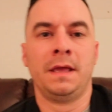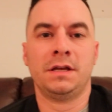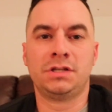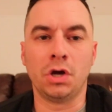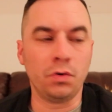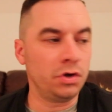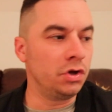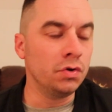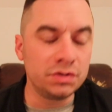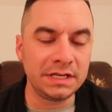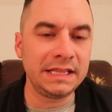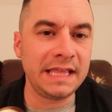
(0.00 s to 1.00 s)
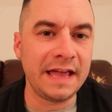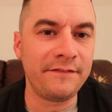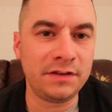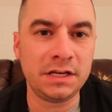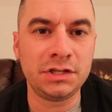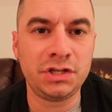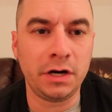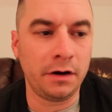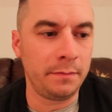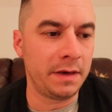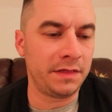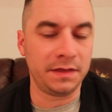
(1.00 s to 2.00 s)
So using the
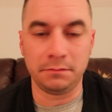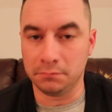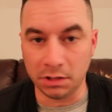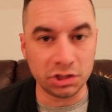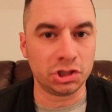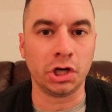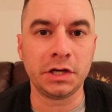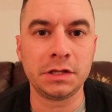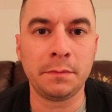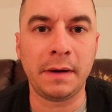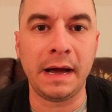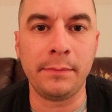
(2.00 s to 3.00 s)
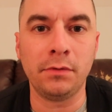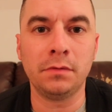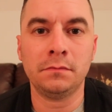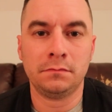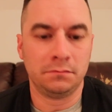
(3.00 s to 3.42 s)
evidentiary method, let's look at the Bible.